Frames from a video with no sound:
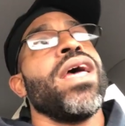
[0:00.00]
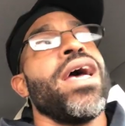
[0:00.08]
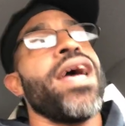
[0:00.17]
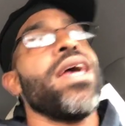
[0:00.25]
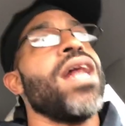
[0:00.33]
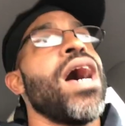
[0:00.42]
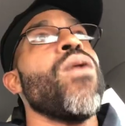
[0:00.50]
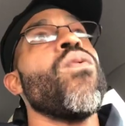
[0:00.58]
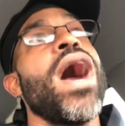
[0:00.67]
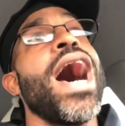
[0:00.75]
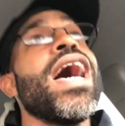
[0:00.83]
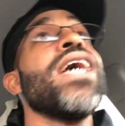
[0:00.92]
And
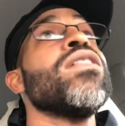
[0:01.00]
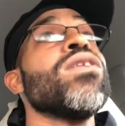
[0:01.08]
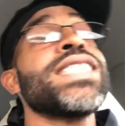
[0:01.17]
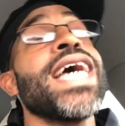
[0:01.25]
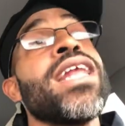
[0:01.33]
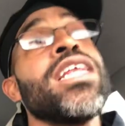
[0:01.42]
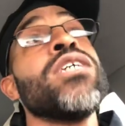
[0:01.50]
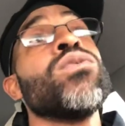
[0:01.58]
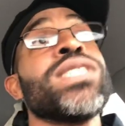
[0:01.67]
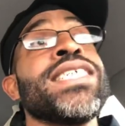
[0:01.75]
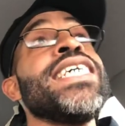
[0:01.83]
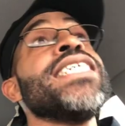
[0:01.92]
I looked at it, it
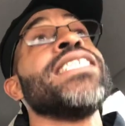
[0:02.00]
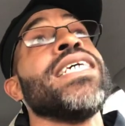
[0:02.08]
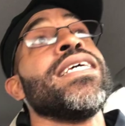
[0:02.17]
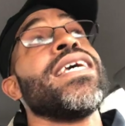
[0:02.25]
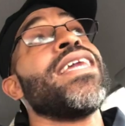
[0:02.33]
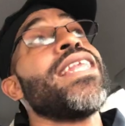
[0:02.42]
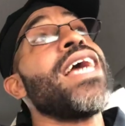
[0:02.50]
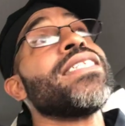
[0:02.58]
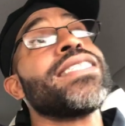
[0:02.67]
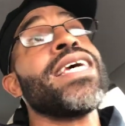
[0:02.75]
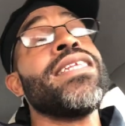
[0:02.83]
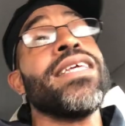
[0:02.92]
was easy. And not
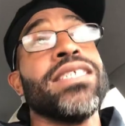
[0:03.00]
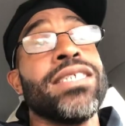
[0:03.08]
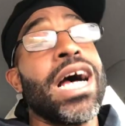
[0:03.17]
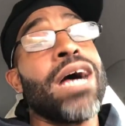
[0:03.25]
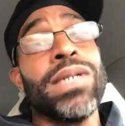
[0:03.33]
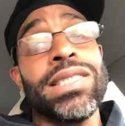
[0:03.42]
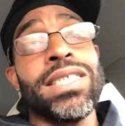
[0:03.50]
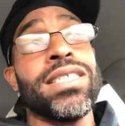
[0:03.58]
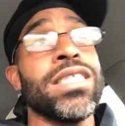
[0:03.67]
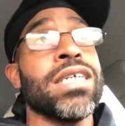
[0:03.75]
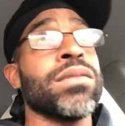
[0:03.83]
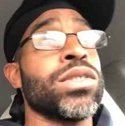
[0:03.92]
saying that the job is
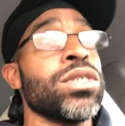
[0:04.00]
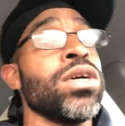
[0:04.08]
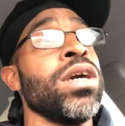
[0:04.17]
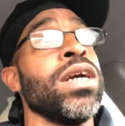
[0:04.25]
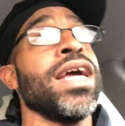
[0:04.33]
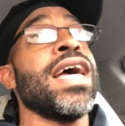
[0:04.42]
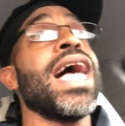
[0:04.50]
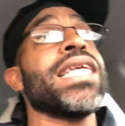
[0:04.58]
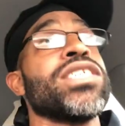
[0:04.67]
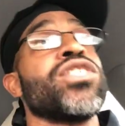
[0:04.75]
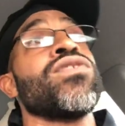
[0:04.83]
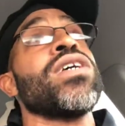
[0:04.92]
easy, I'm sure it has
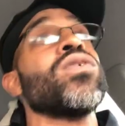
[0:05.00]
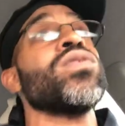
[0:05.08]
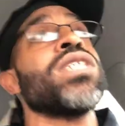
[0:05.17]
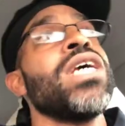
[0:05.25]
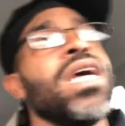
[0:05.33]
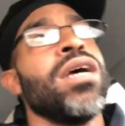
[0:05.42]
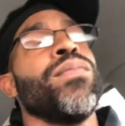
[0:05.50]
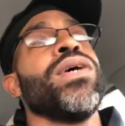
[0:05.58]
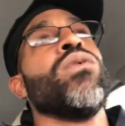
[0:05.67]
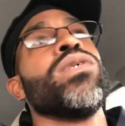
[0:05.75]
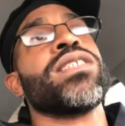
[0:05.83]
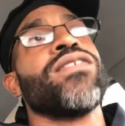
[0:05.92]
its struggles, but
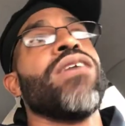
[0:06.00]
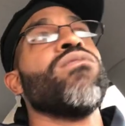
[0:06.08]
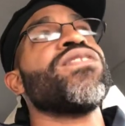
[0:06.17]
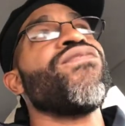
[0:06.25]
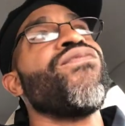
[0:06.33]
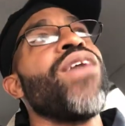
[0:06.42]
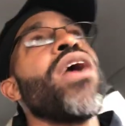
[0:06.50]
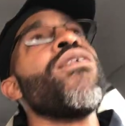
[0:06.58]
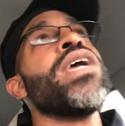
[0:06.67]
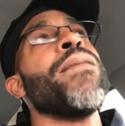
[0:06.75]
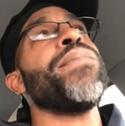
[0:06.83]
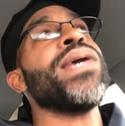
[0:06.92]
it was
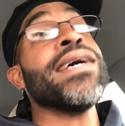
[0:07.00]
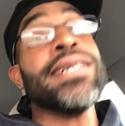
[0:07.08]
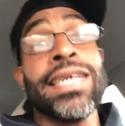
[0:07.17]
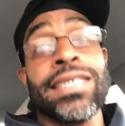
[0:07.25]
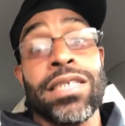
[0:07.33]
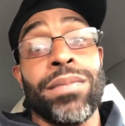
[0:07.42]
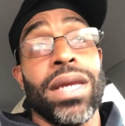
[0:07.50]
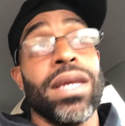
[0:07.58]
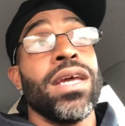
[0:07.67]
very appealing to me.